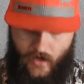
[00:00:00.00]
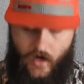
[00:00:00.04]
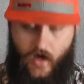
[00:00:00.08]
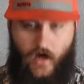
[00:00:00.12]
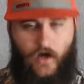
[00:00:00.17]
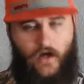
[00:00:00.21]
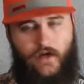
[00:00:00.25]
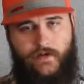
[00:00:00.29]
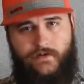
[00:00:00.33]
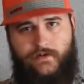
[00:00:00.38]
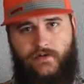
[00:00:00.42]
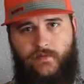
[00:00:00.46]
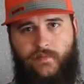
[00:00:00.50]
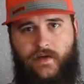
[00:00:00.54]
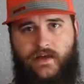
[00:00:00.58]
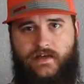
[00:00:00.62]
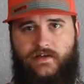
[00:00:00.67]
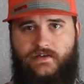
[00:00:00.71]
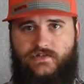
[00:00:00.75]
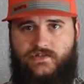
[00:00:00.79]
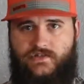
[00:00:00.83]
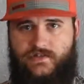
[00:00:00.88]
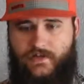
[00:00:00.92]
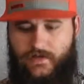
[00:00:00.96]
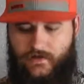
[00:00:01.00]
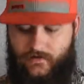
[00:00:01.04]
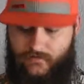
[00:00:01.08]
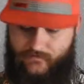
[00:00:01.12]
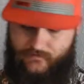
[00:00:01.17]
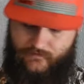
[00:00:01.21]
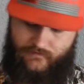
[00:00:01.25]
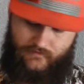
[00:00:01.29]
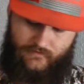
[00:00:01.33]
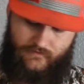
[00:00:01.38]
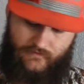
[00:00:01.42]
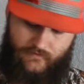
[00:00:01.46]
on your baking sheet.
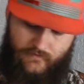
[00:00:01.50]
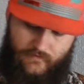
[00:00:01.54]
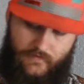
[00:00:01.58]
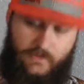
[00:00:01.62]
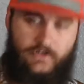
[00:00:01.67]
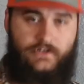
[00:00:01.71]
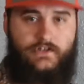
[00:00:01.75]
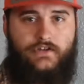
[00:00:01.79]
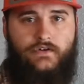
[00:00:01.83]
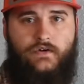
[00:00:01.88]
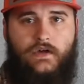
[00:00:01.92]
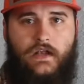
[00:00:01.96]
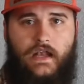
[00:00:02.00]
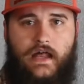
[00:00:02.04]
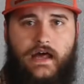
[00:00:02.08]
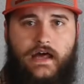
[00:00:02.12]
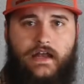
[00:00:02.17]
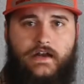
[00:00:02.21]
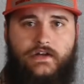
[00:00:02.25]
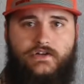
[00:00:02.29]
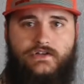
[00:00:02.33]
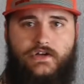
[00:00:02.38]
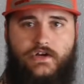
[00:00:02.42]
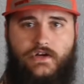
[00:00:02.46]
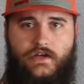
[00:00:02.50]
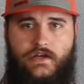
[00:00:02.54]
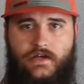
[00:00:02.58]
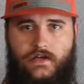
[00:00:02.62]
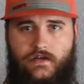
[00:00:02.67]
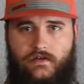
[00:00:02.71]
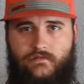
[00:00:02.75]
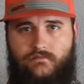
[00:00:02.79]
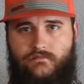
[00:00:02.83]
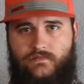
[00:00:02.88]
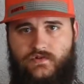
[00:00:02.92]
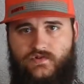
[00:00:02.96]
You do a line of jerky.
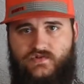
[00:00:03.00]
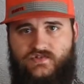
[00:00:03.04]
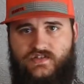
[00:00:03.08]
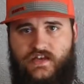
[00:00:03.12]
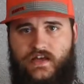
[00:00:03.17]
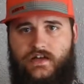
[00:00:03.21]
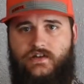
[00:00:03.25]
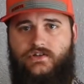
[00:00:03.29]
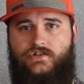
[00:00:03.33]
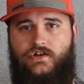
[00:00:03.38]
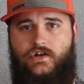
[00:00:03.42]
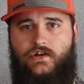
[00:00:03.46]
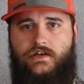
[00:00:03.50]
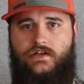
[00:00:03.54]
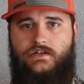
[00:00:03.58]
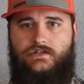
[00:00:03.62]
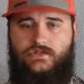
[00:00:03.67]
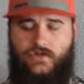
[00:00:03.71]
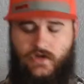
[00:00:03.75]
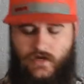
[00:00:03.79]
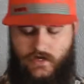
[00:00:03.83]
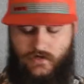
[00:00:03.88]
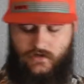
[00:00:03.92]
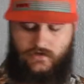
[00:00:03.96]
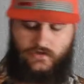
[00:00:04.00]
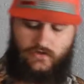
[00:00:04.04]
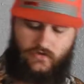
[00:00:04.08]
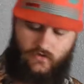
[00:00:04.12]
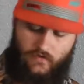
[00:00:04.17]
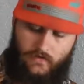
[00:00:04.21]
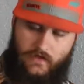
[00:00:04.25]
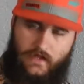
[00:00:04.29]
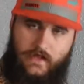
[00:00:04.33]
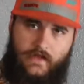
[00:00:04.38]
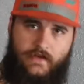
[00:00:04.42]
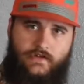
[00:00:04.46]
You set a jerky tray. You
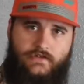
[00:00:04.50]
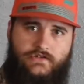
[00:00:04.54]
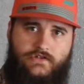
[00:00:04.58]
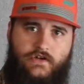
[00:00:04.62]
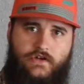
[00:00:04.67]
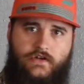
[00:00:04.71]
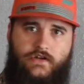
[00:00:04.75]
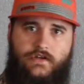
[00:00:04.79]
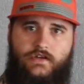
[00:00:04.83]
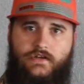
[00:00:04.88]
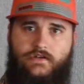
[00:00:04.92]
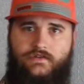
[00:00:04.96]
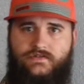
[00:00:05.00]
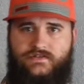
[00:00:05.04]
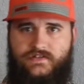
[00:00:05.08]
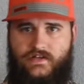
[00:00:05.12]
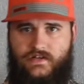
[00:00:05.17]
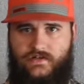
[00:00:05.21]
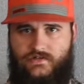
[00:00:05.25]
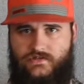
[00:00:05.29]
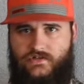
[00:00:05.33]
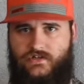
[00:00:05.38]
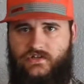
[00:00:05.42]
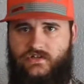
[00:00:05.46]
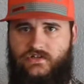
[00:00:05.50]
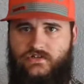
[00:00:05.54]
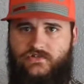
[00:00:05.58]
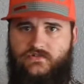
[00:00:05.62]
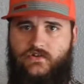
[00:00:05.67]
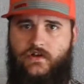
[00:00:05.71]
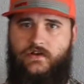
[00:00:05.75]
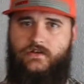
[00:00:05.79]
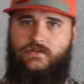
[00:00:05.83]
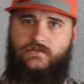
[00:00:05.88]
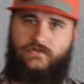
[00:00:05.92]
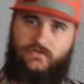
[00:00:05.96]
do a line of jerky. You set a jerky
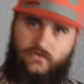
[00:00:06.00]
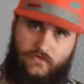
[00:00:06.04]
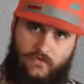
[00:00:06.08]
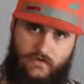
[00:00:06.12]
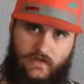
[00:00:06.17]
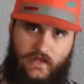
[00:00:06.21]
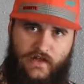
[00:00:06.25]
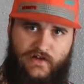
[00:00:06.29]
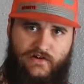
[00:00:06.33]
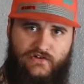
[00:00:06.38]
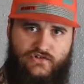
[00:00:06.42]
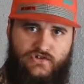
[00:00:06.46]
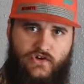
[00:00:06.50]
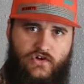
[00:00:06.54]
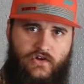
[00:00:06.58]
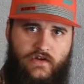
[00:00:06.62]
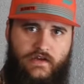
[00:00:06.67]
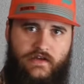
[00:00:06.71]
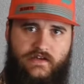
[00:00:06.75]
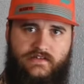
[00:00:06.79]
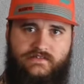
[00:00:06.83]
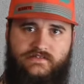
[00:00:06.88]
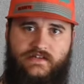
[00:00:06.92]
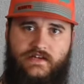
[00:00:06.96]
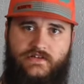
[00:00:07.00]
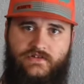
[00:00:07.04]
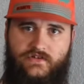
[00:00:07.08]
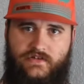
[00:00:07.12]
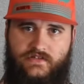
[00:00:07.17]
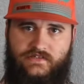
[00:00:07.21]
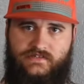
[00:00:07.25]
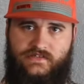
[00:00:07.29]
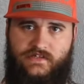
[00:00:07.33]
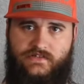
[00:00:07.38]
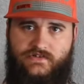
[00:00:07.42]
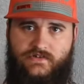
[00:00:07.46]
tray. You do a line of jerky,
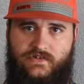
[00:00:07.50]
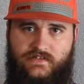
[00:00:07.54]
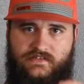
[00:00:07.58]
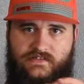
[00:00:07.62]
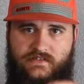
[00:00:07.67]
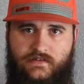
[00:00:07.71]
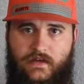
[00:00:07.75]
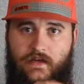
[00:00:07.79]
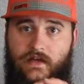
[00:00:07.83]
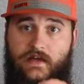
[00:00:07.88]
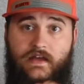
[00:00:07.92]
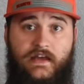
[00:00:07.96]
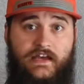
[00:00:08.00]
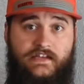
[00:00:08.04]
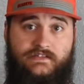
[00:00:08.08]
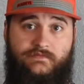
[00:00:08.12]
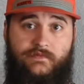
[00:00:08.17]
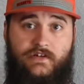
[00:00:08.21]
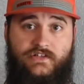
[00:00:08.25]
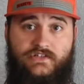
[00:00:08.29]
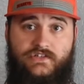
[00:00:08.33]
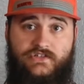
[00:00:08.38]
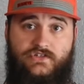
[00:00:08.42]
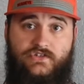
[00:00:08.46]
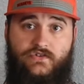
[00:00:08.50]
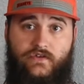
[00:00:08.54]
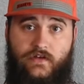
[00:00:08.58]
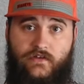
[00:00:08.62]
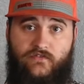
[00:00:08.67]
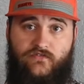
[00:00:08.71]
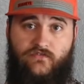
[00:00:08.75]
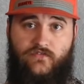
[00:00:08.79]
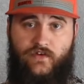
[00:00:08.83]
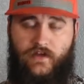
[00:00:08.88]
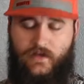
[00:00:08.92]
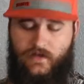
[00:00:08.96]
etc., as much as you can
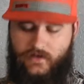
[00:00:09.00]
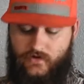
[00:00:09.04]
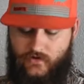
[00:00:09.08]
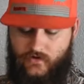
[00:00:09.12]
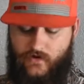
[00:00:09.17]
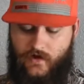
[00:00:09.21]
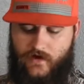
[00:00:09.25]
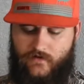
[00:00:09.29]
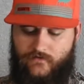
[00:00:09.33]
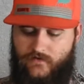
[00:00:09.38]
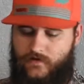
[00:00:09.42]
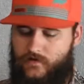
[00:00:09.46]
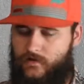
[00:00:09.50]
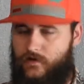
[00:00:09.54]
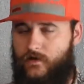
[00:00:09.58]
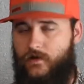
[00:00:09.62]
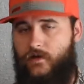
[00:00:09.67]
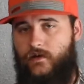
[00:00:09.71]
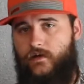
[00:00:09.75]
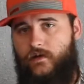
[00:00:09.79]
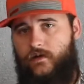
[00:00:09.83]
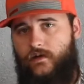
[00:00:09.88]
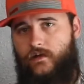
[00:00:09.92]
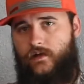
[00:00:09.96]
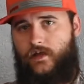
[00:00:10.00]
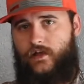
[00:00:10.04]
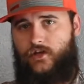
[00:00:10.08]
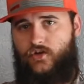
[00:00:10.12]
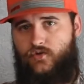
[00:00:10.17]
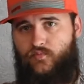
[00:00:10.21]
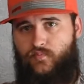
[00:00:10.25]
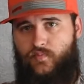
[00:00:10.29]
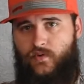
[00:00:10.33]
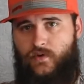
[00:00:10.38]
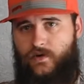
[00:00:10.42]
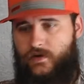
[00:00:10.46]
fit in your oven, and
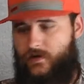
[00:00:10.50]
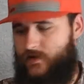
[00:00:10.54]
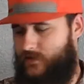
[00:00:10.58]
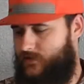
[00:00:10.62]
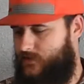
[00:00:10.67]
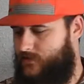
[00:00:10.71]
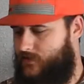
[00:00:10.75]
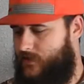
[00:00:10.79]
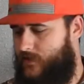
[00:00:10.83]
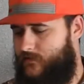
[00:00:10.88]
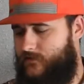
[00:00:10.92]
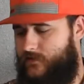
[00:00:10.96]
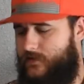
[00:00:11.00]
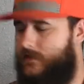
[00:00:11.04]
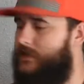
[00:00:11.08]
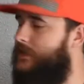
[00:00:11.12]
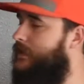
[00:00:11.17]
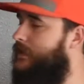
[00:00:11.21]
you put it in your oven.